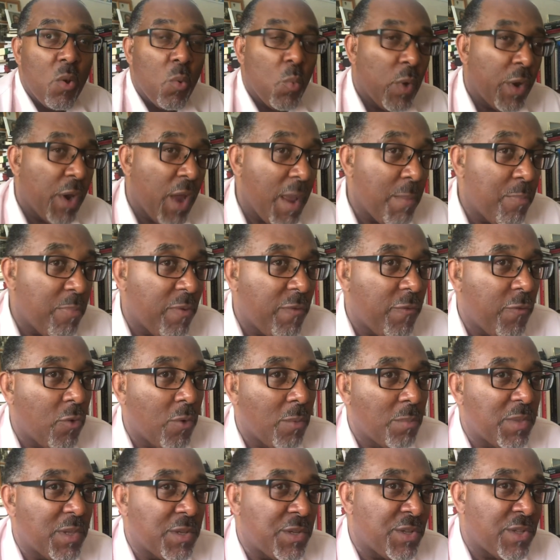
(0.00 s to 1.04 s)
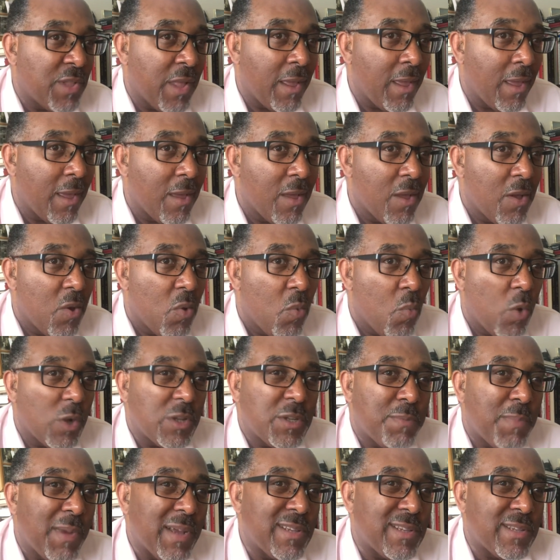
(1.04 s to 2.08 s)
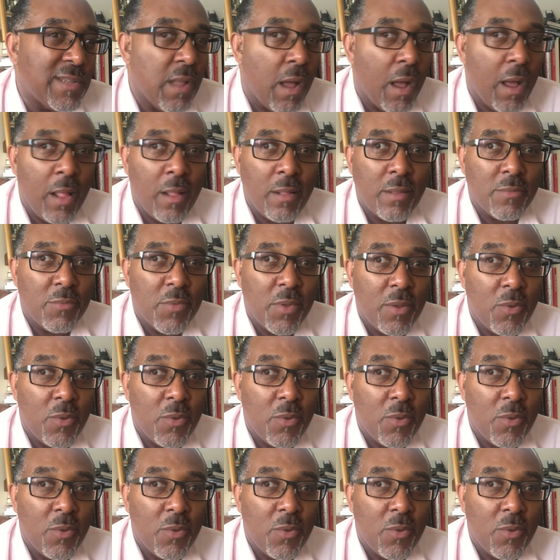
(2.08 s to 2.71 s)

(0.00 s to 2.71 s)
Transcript: when I perform this thing, what's my style?